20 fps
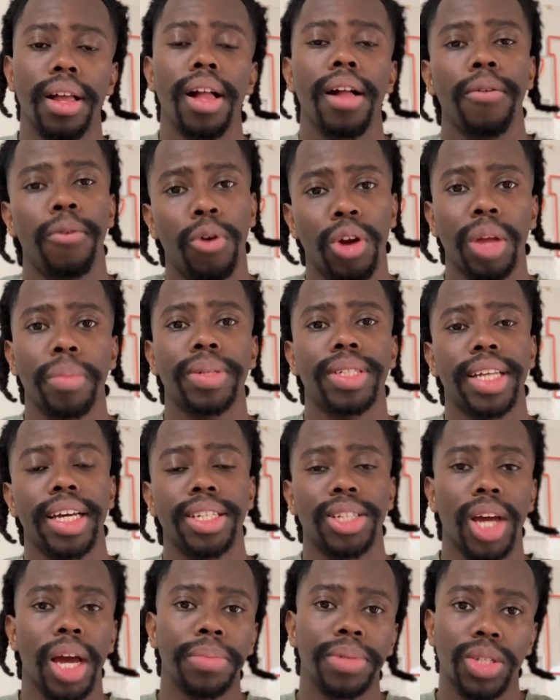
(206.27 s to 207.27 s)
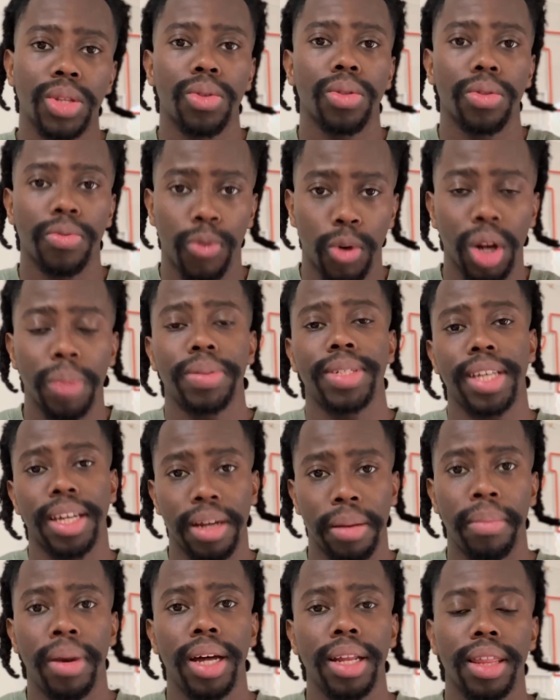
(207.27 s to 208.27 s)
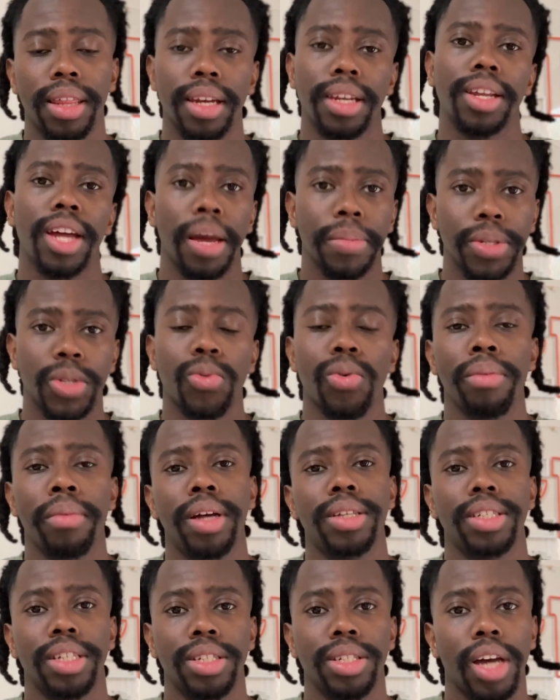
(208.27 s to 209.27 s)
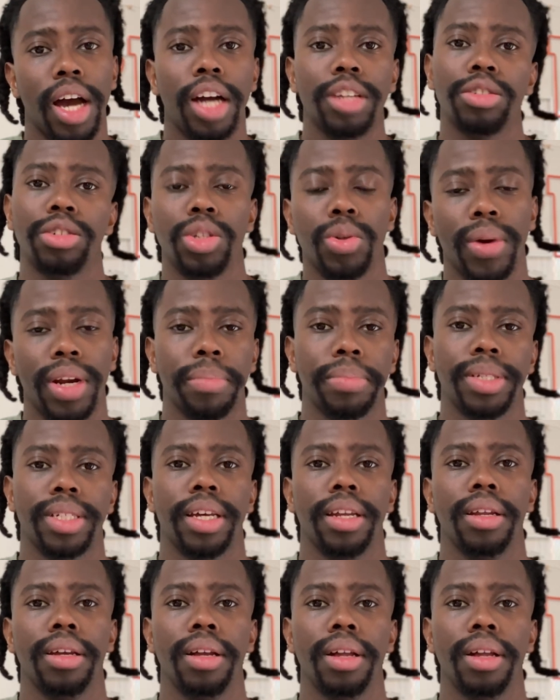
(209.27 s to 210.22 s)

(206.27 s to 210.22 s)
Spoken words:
40% times 40% a month times 3 months is 120%.